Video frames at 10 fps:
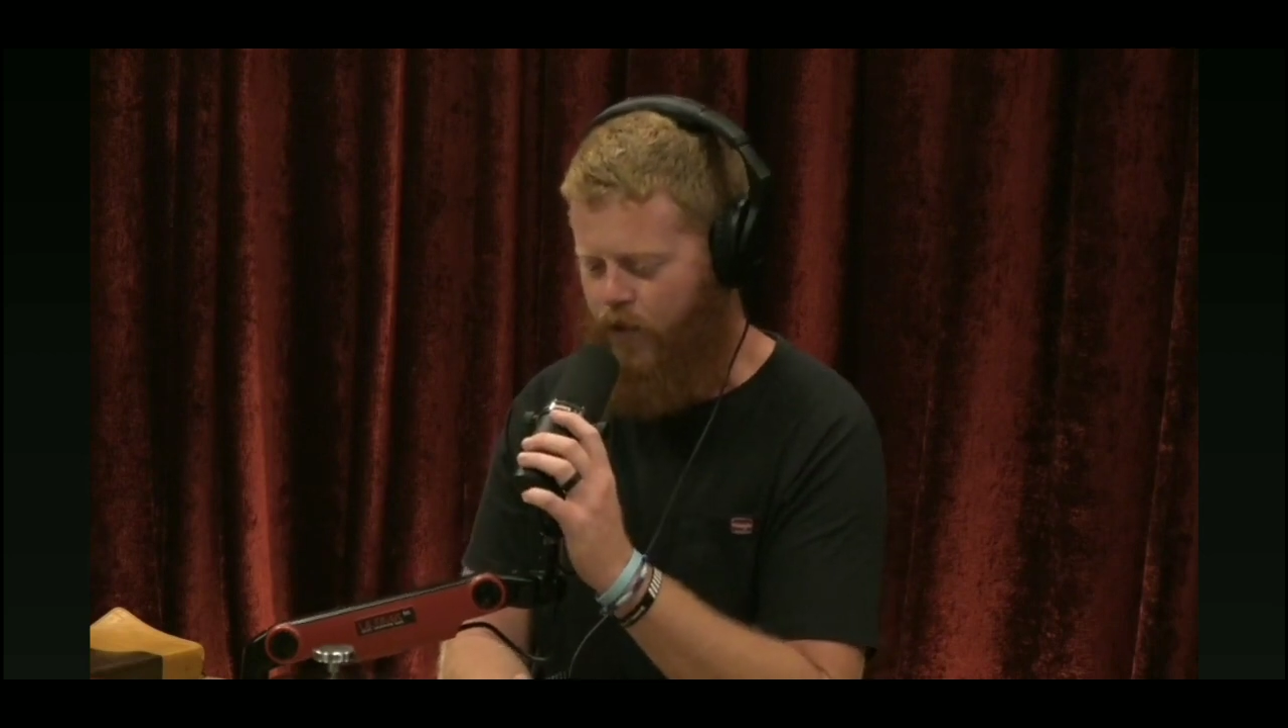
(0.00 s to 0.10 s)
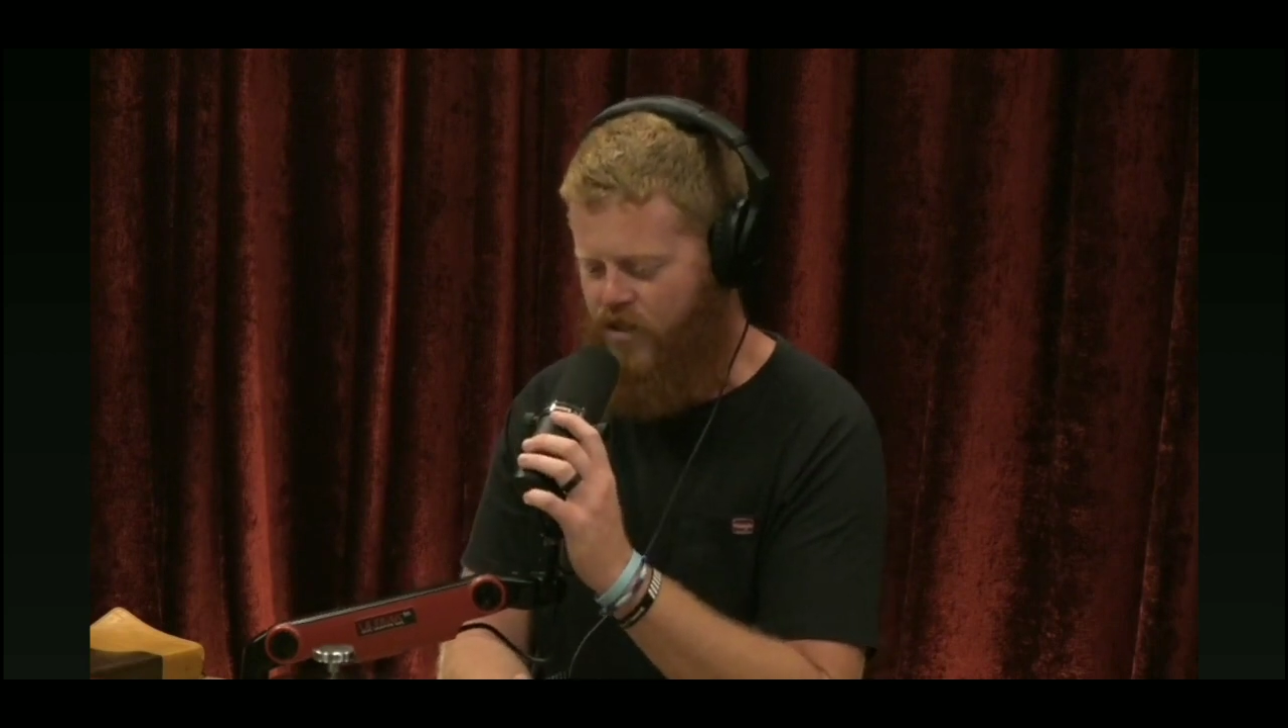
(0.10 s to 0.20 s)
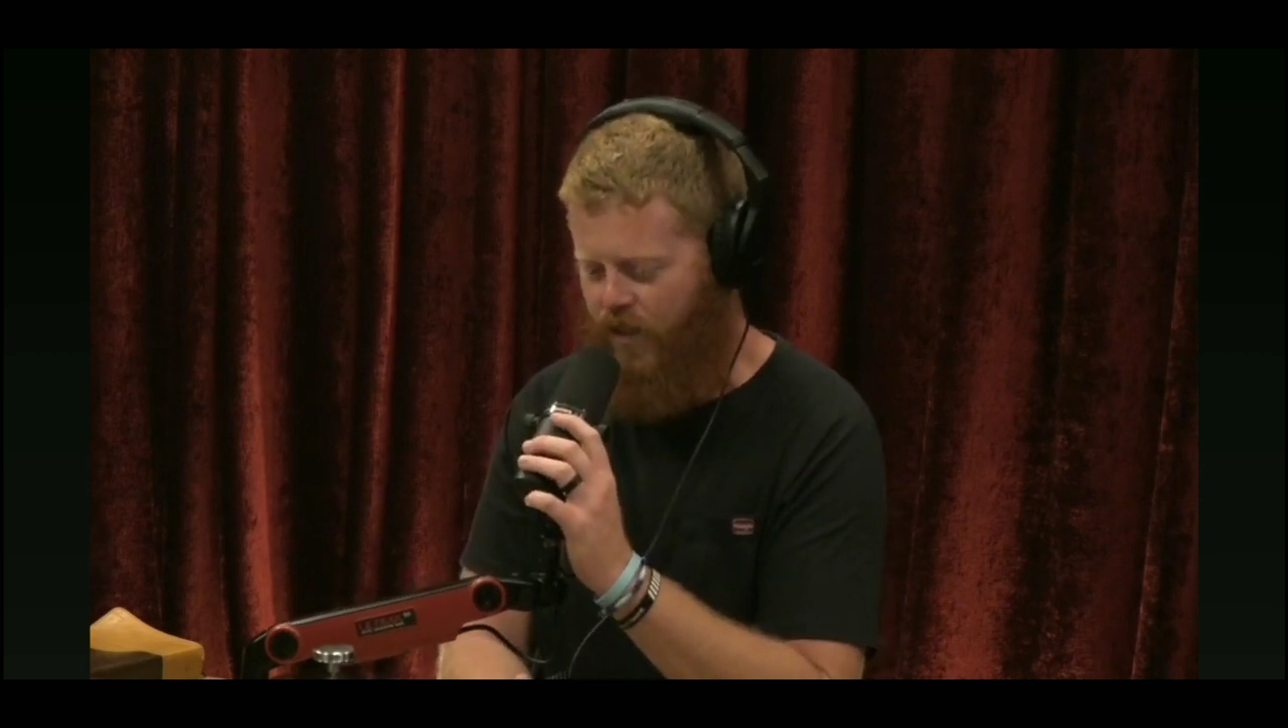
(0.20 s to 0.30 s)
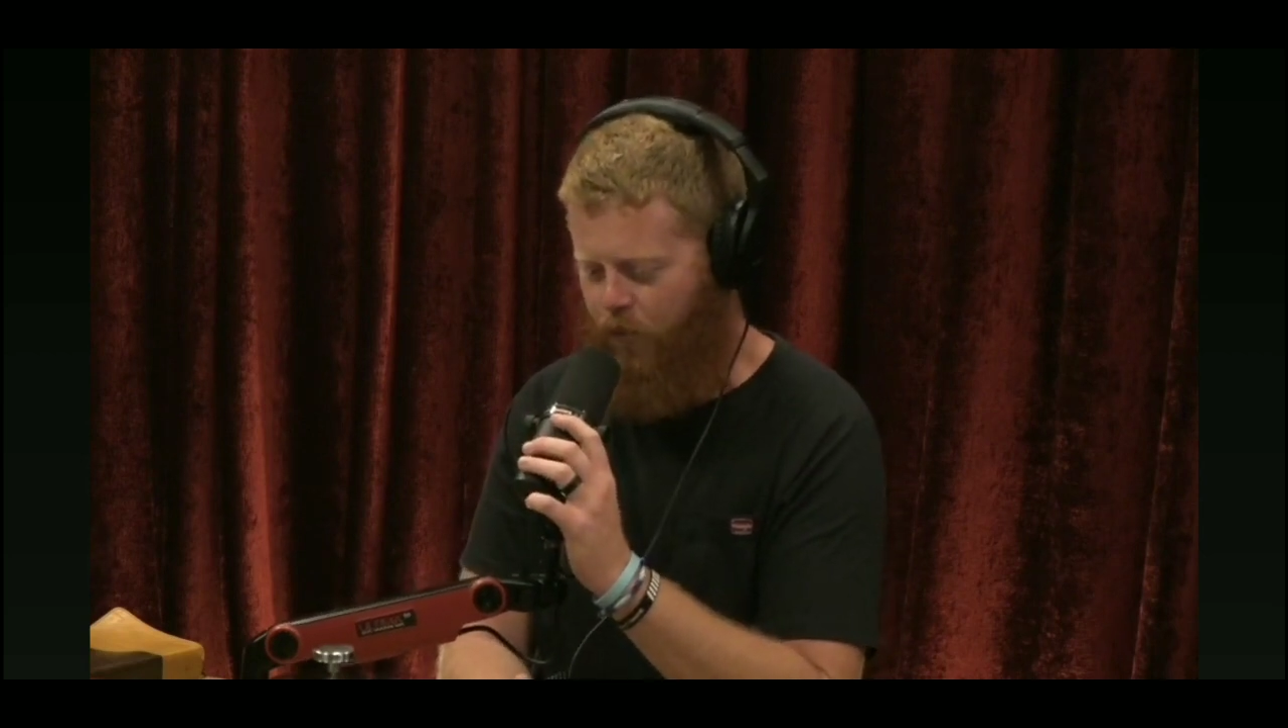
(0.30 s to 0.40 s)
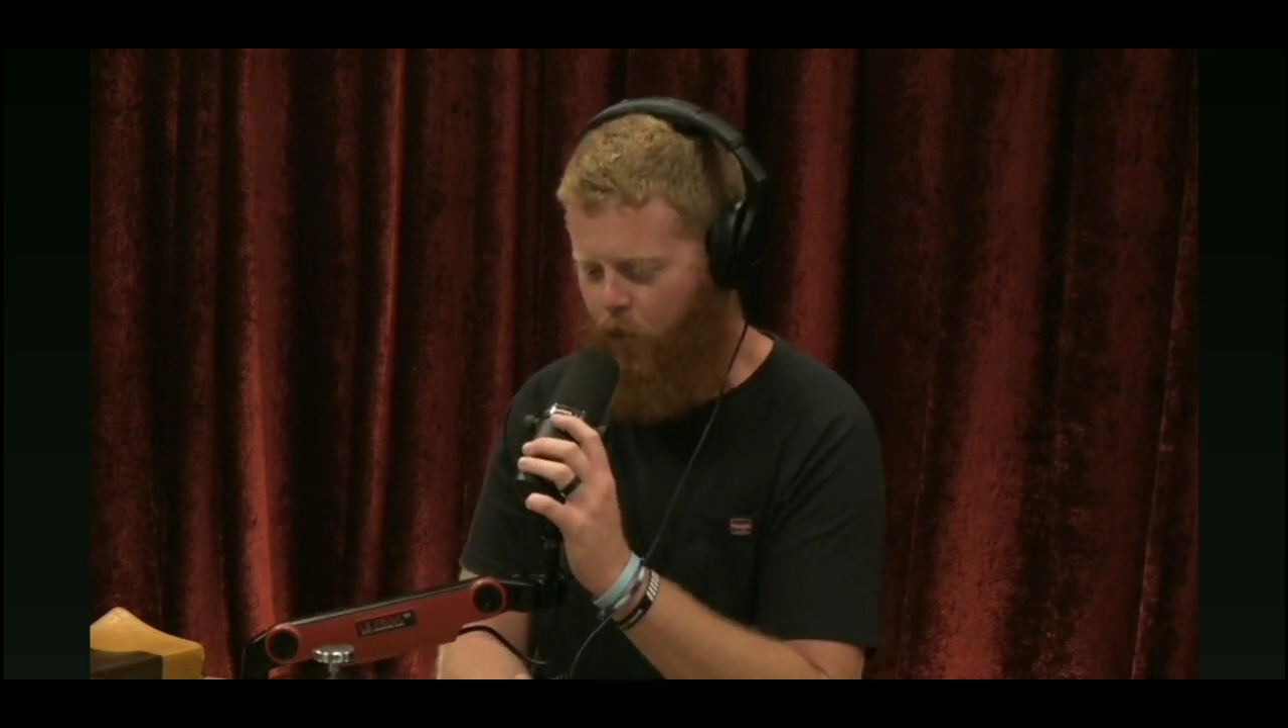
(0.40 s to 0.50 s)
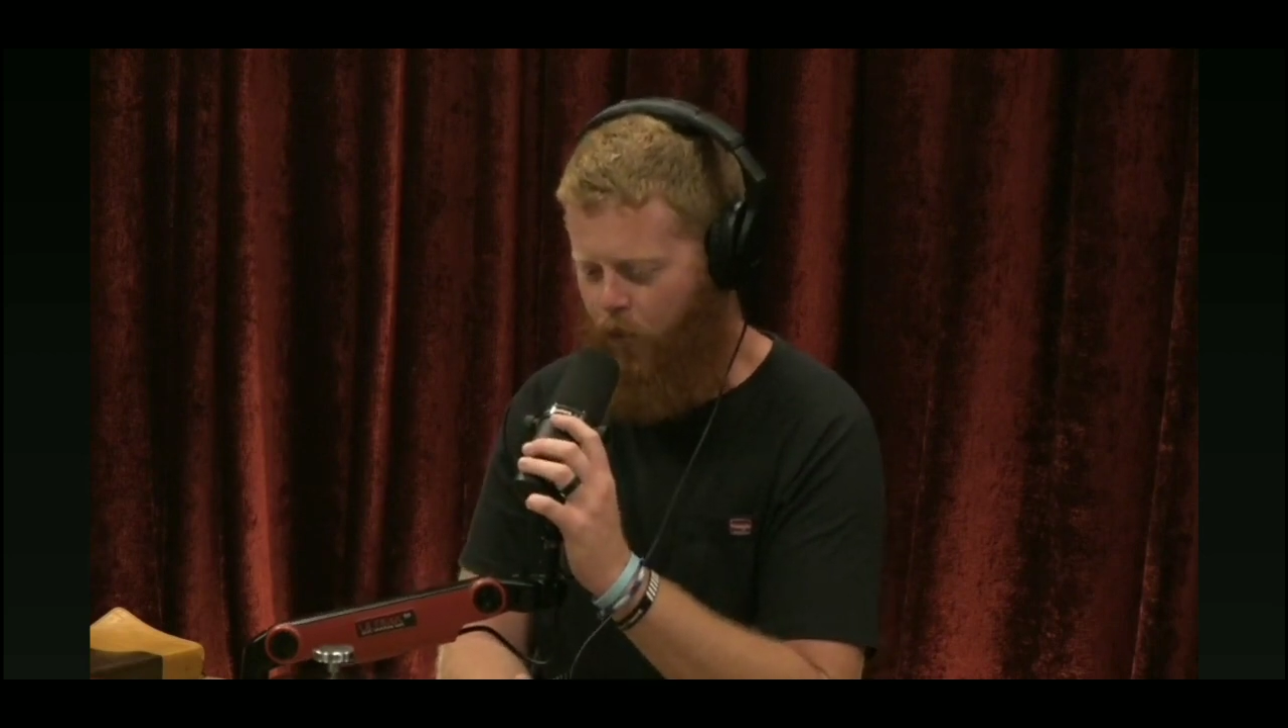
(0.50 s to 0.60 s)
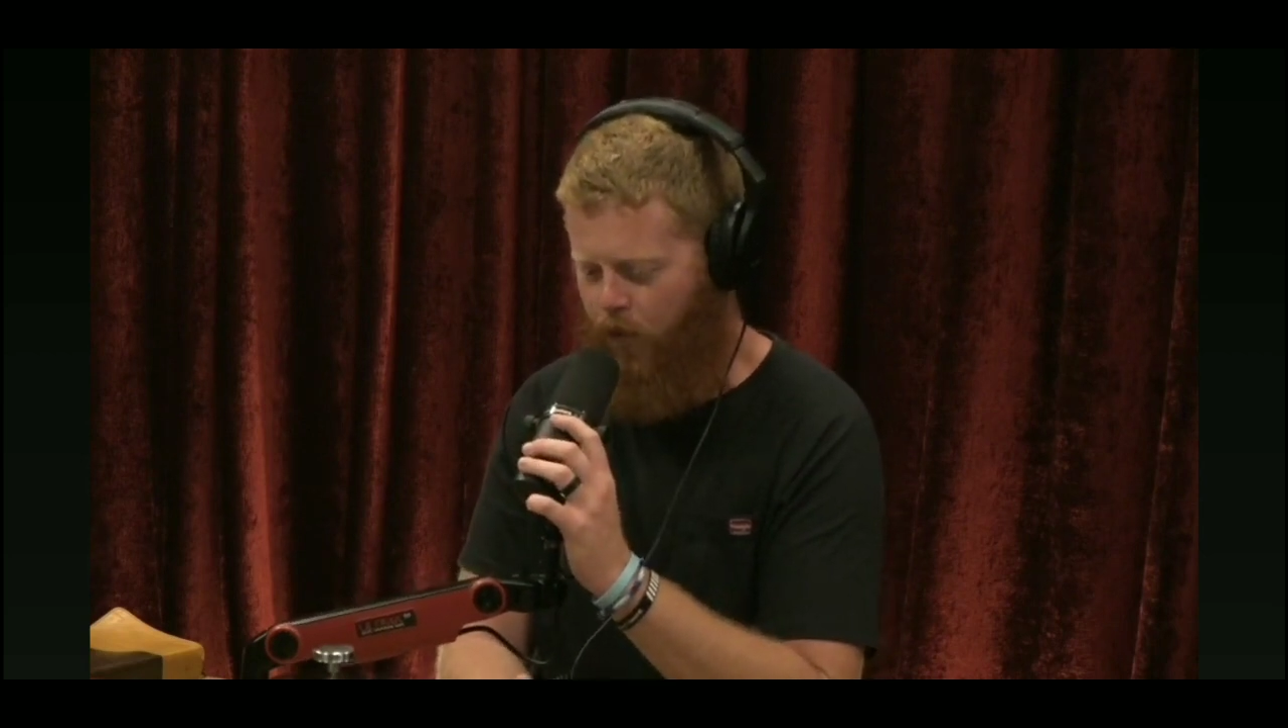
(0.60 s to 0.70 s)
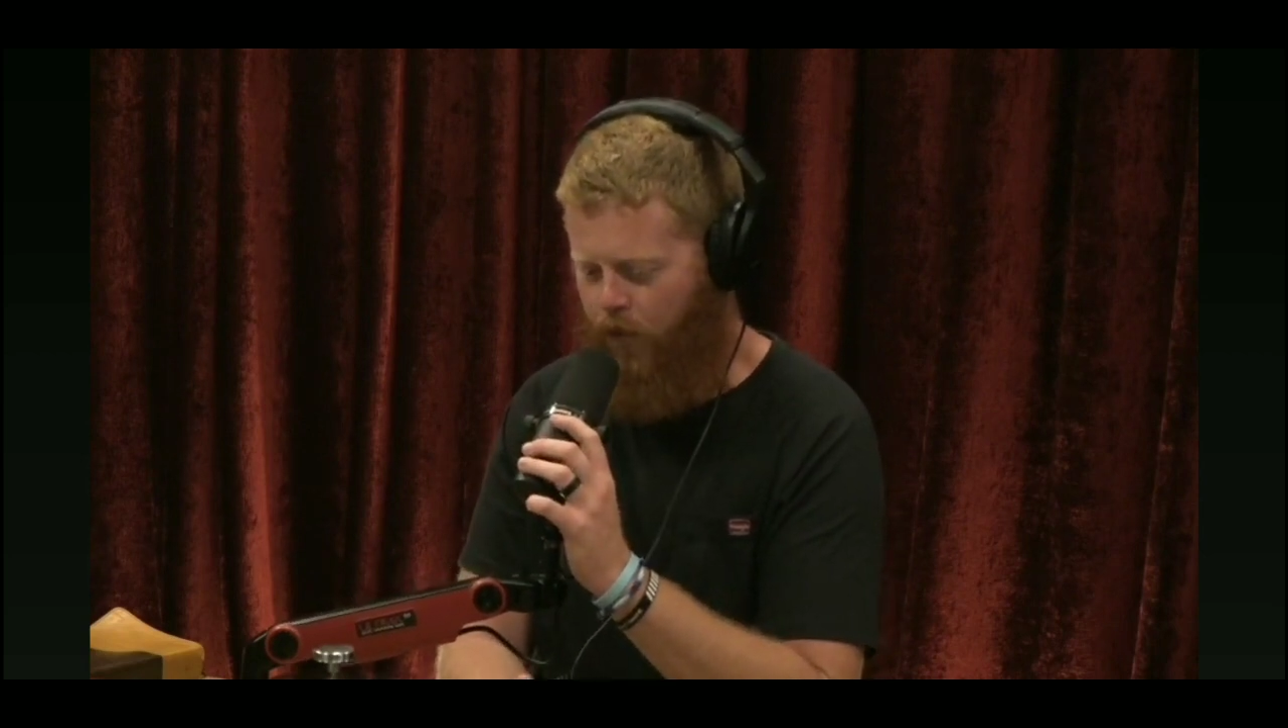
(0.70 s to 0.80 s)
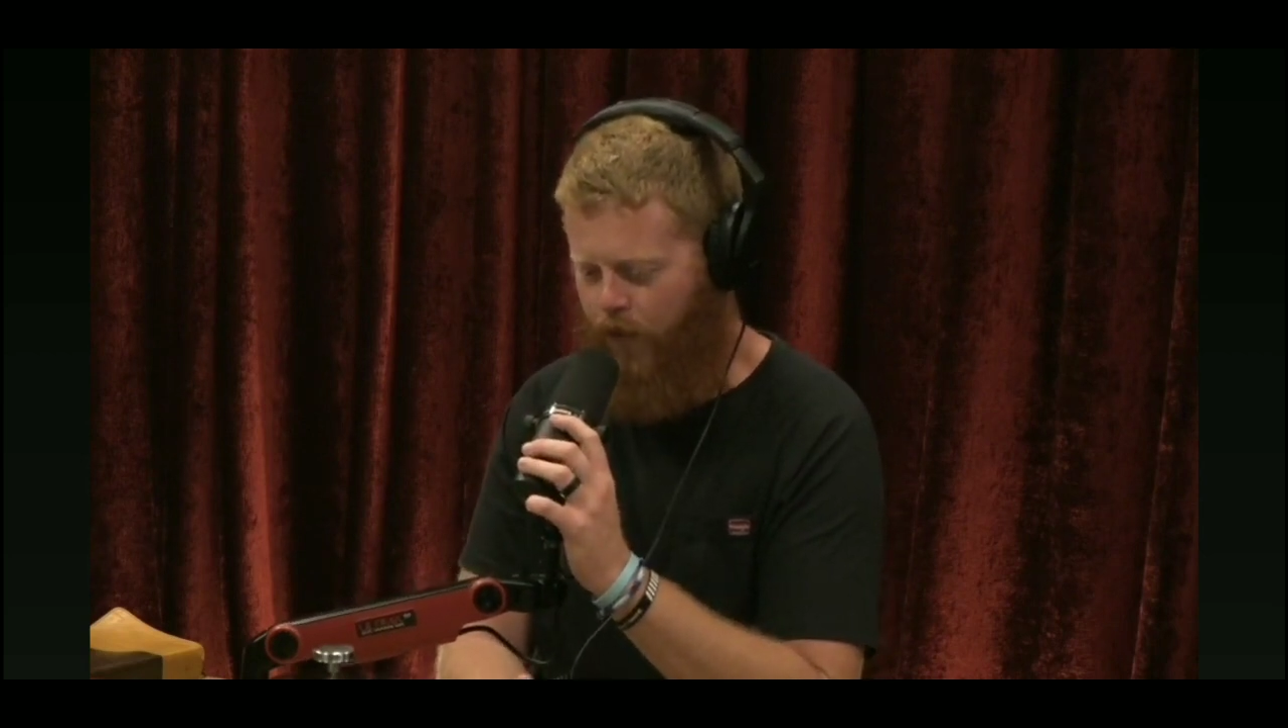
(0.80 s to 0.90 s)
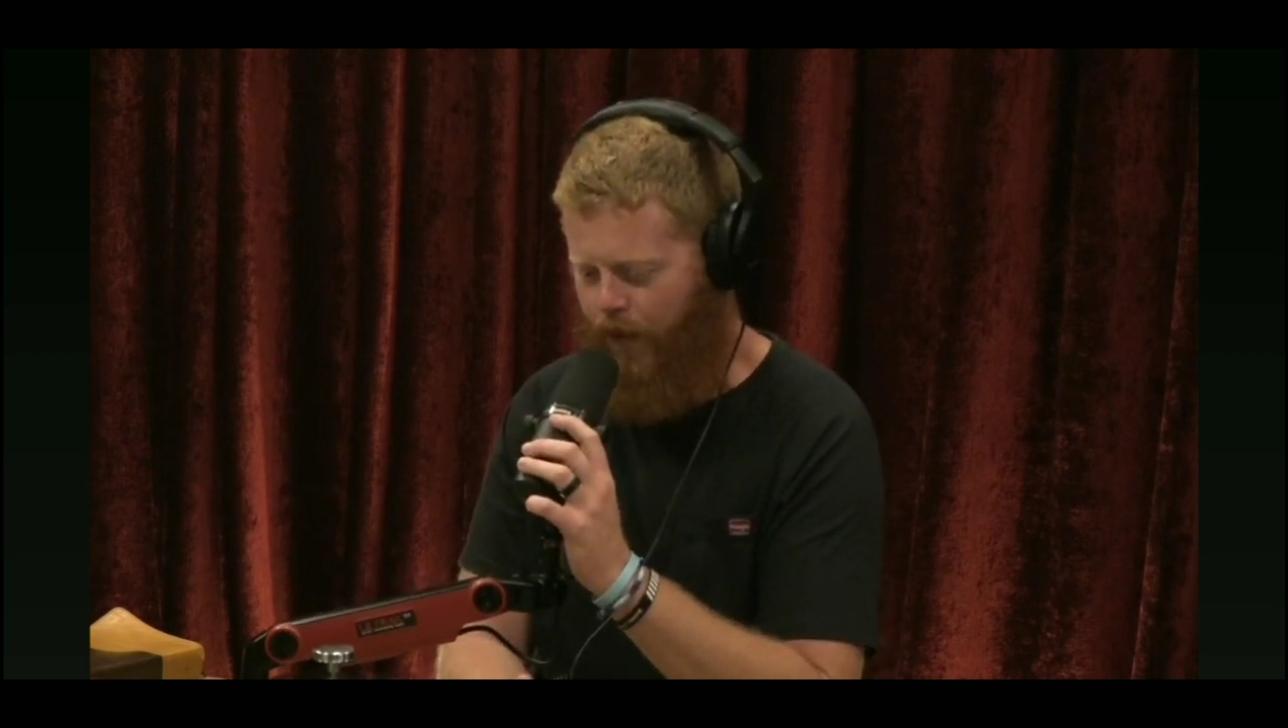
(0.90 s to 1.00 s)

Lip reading: this anymore,